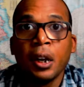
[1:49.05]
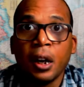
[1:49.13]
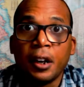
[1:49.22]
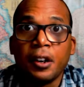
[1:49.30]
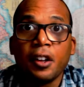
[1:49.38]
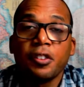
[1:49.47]

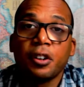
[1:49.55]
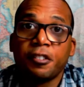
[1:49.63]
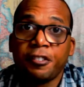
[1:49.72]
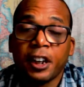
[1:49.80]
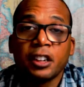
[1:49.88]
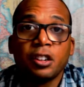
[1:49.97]
Another
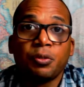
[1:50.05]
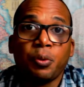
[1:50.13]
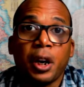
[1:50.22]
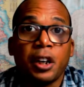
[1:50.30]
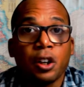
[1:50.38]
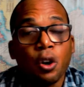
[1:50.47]
effective
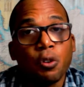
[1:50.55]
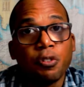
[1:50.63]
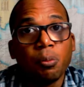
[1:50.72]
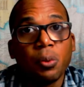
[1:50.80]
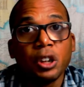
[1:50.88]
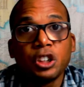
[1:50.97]
way to go
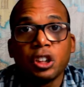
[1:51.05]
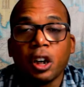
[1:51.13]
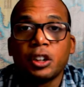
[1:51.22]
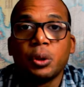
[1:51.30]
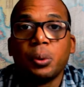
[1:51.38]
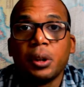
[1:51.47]
from one
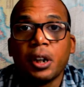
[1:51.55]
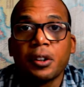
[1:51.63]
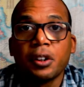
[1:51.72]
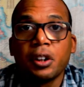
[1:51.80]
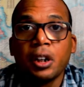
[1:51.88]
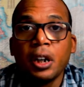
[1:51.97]
shot to
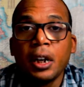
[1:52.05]
another